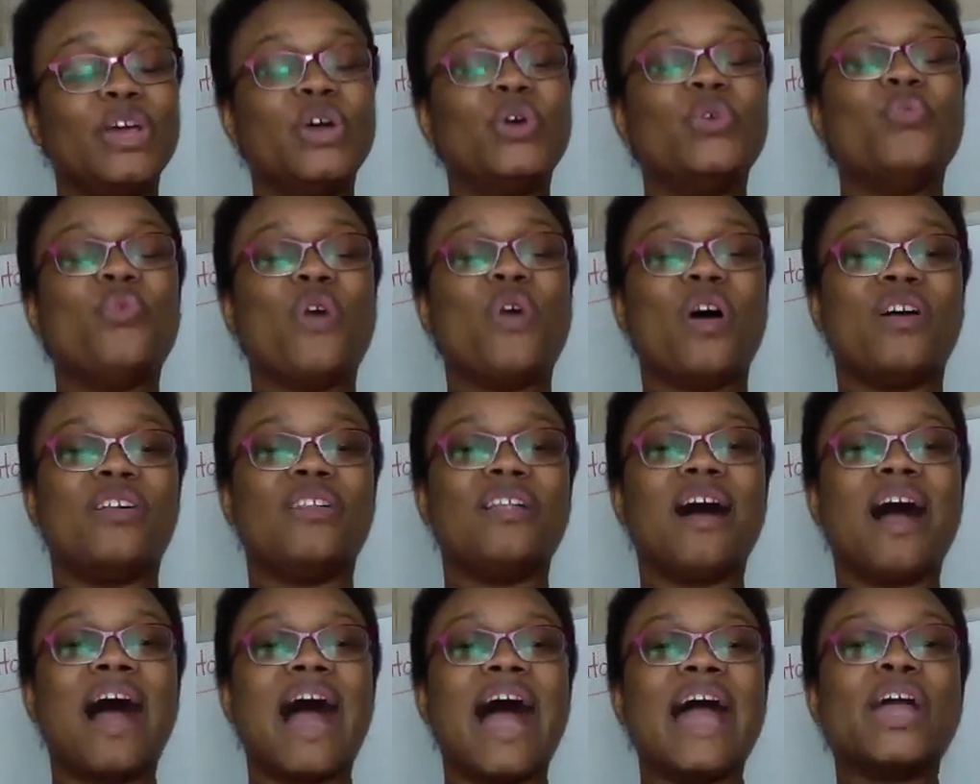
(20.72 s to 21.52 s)
Well,
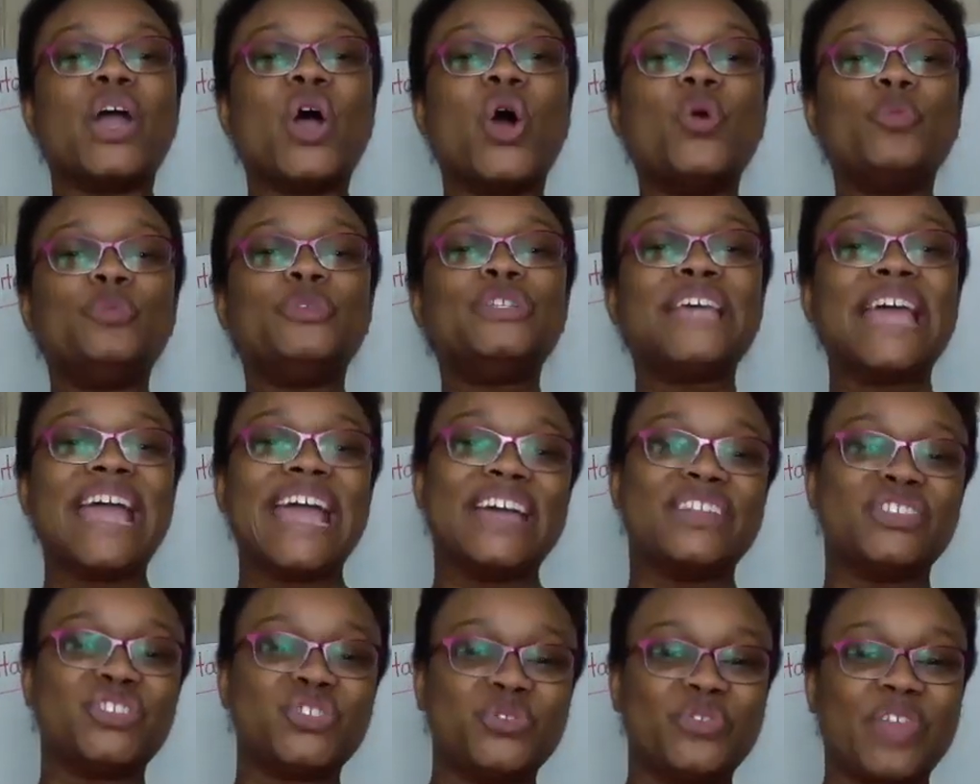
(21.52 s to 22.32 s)
I hope to
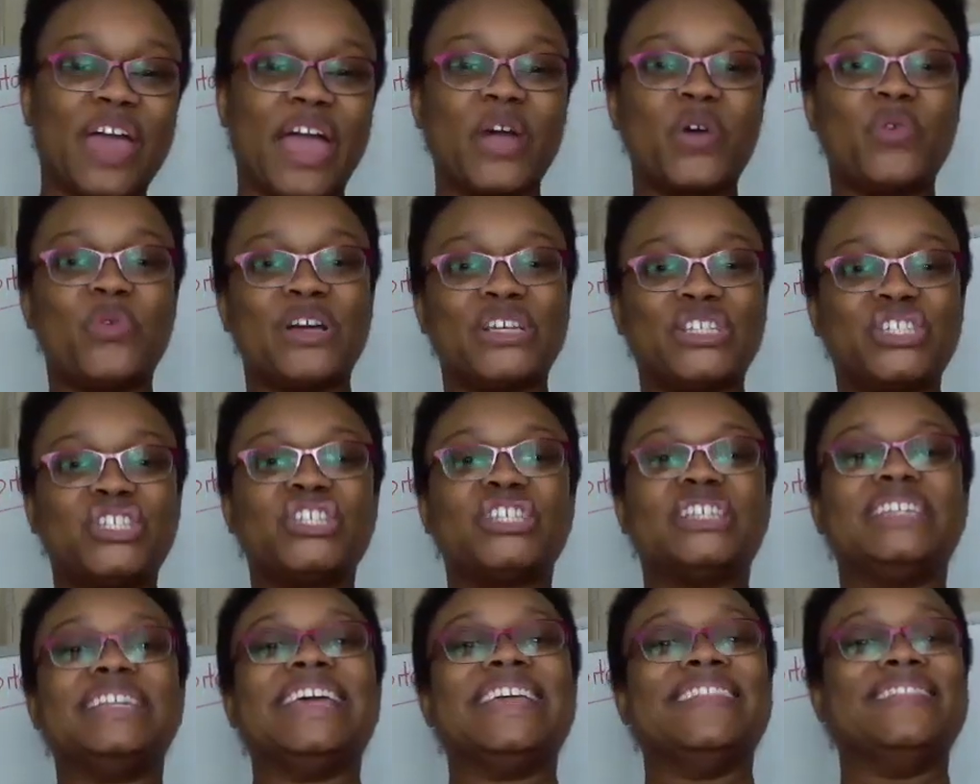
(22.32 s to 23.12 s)
answer that
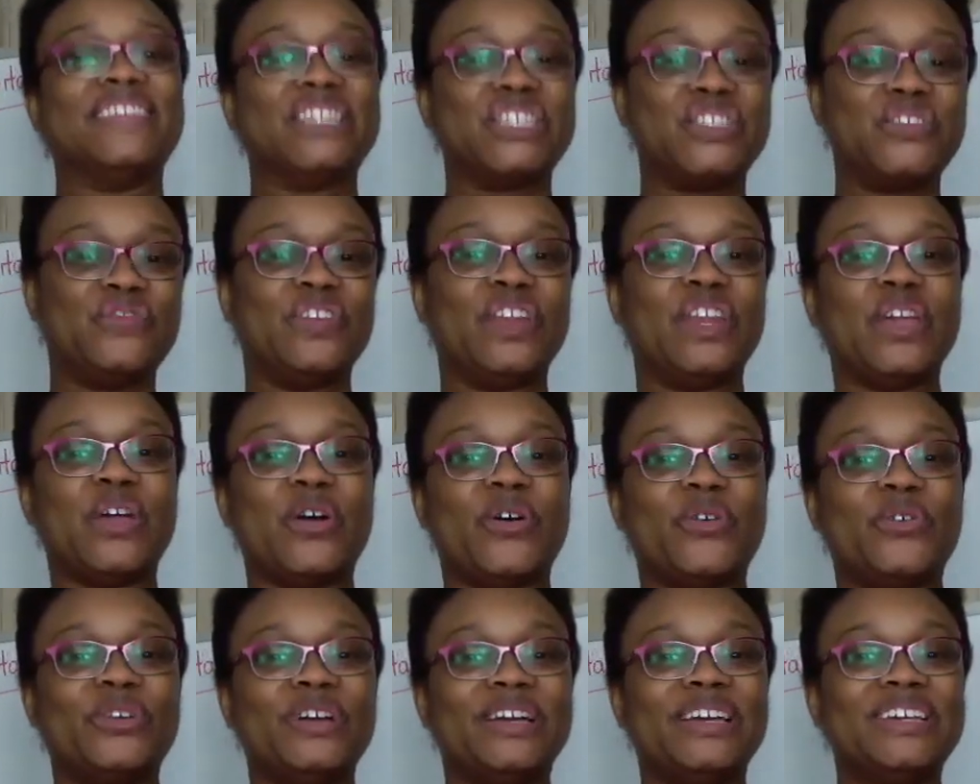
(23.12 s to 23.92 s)
question in this
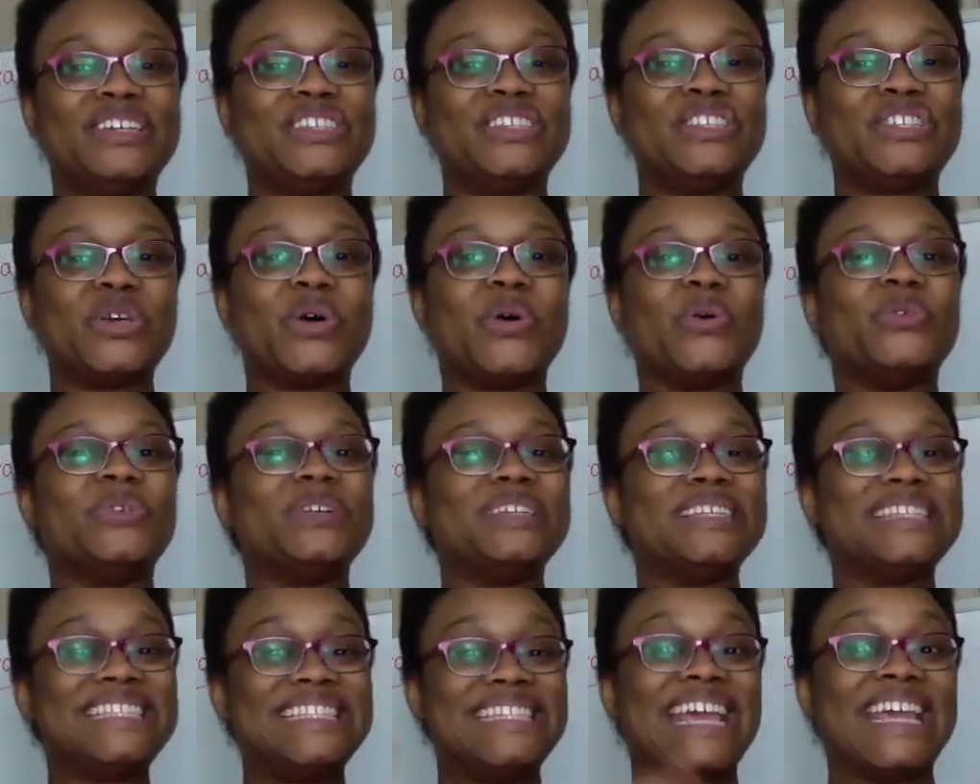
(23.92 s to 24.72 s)
video, so
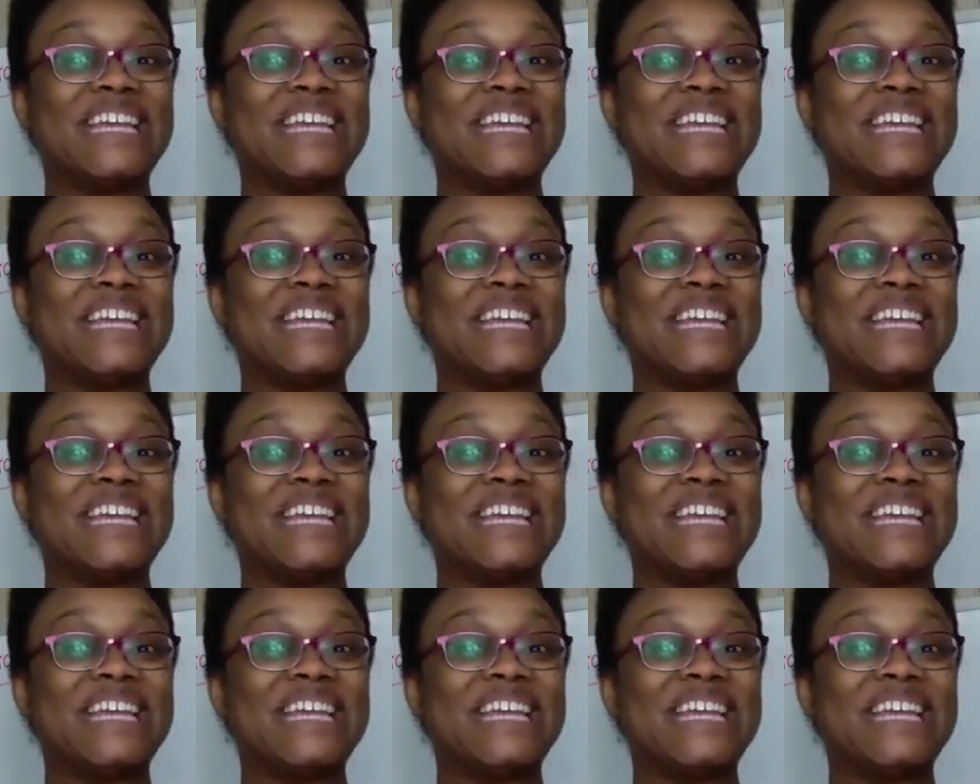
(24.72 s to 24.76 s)
stay